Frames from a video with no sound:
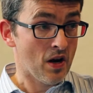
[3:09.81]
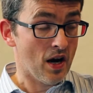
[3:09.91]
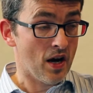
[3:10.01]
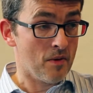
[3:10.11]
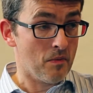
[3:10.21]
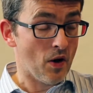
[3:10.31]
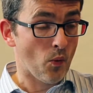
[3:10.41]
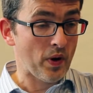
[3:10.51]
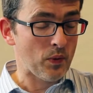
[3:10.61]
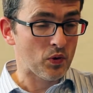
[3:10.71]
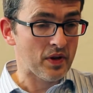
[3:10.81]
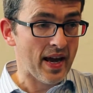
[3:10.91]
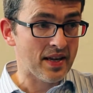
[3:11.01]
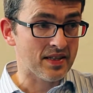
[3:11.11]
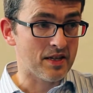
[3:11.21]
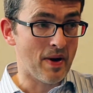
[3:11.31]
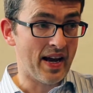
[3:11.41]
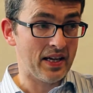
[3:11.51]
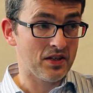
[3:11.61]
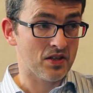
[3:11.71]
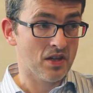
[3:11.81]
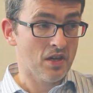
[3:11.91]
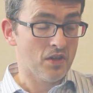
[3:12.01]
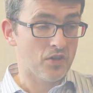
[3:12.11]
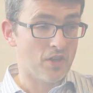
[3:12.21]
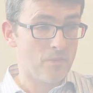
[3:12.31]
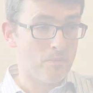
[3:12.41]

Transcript: and we would estimate that